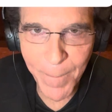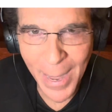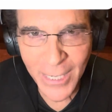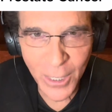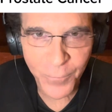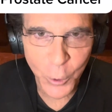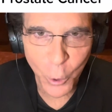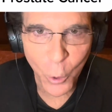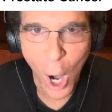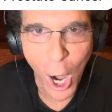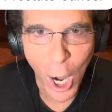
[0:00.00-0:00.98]
Many of
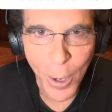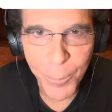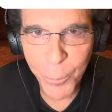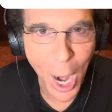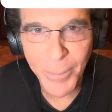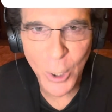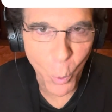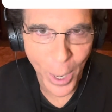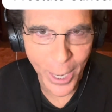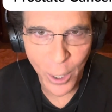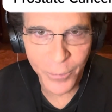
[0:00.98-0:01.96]
you are probably
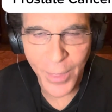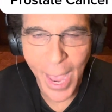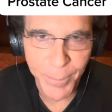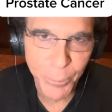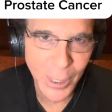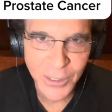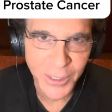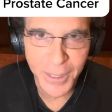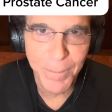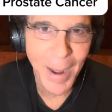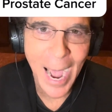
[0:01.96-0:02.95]
aware that
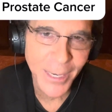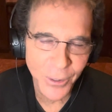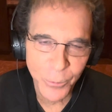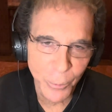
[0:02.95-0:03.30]
President Biden